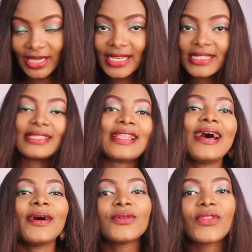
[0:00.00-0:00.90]
guys,
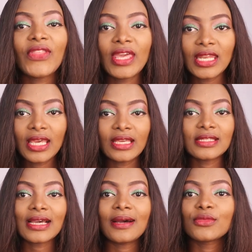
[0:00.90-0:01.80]
now the thing
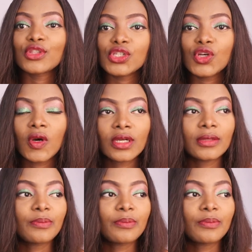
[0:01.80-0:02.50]
is I'm torn